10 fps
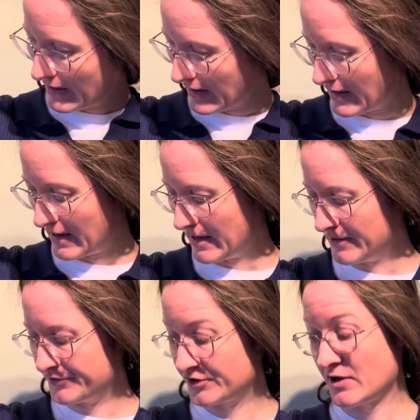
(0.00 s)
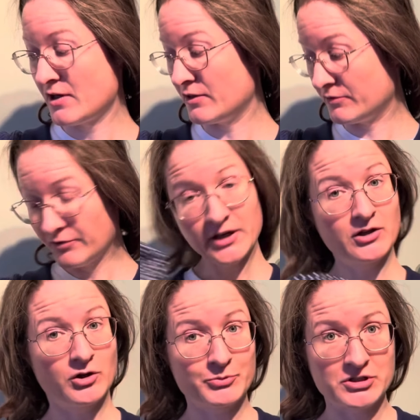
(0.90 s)
And the final
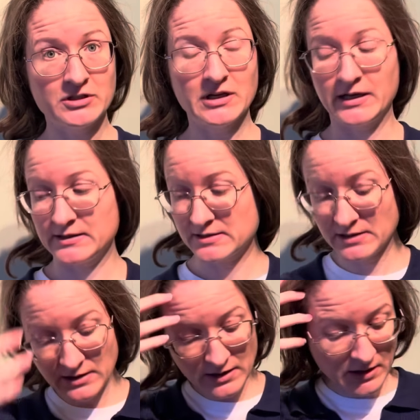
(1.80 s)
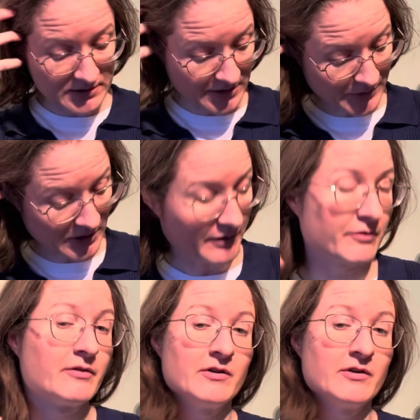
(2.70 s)
option is something I've